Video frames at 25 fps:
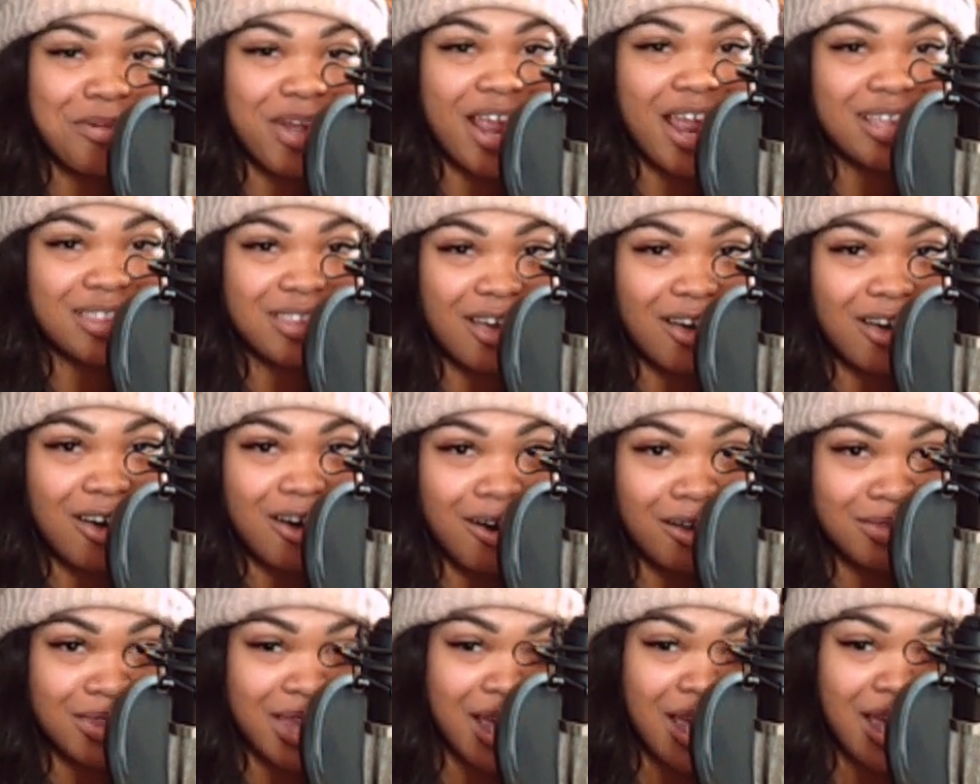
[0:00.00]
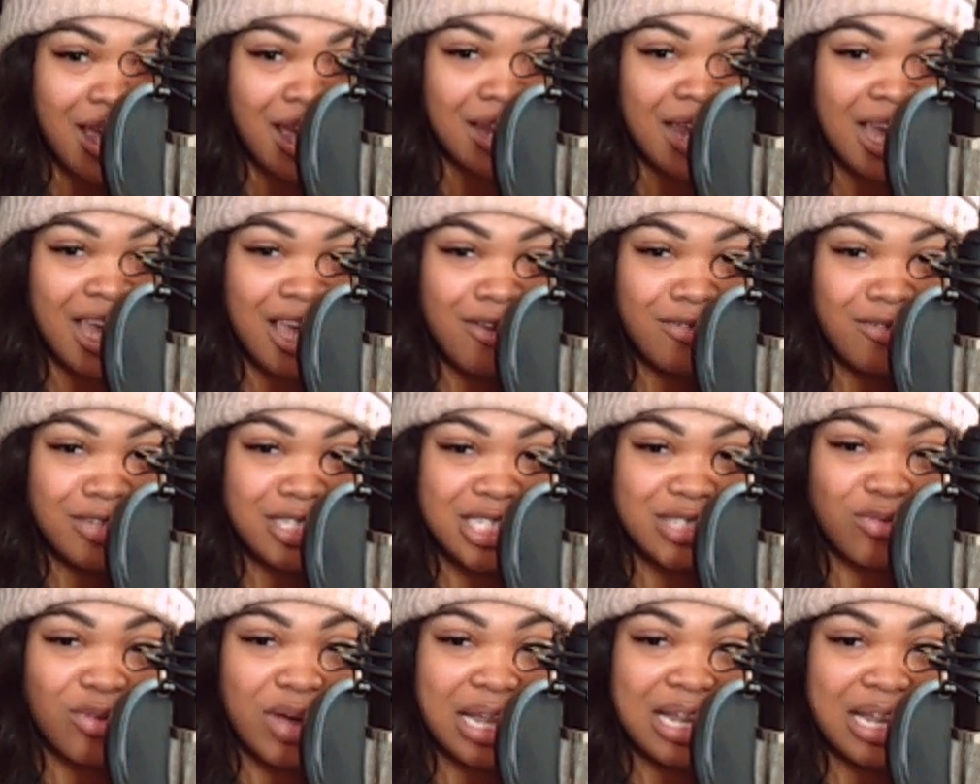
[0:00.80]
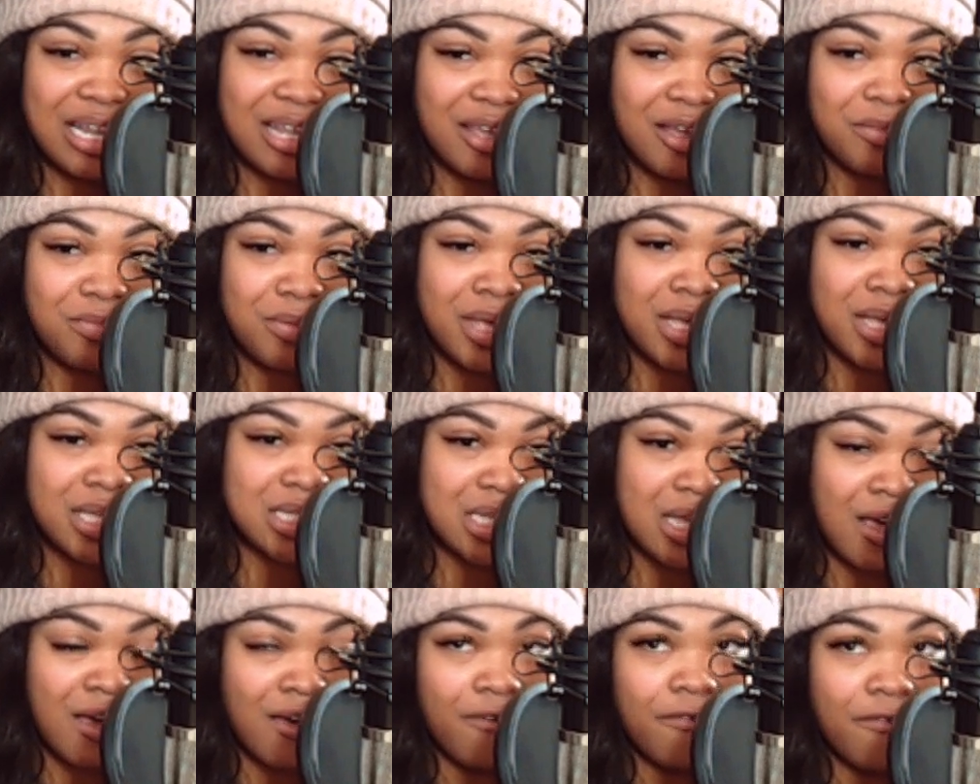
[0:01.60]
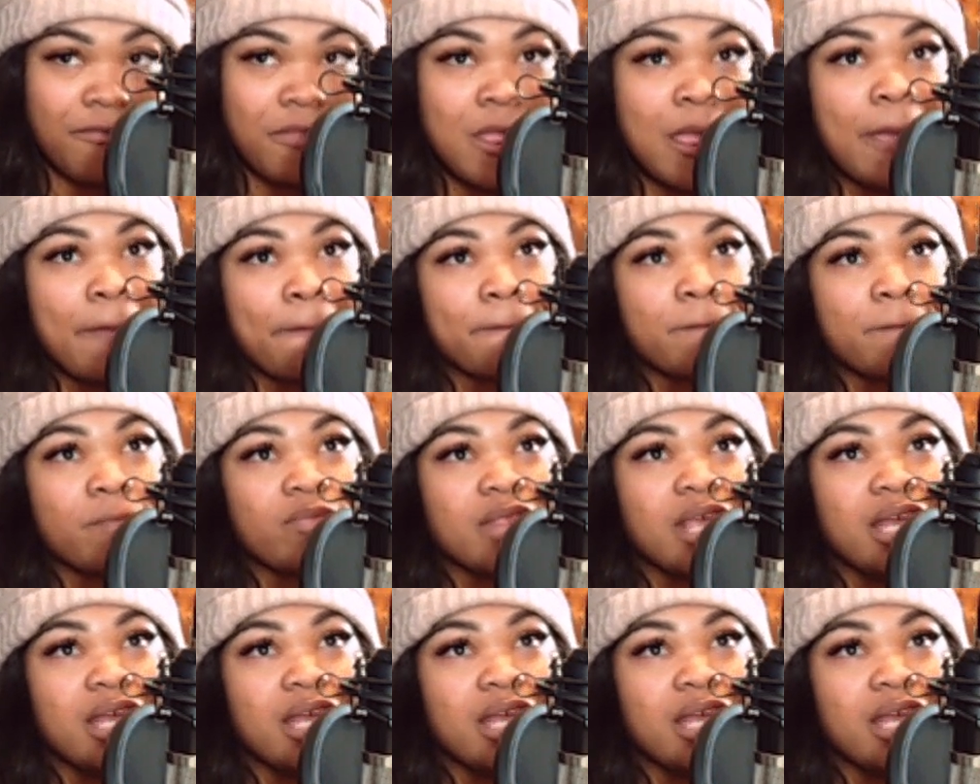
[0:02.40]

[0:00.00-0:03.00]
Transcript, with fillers: near ate the whole thing. Like damn. it was just one little piece left. Yeah.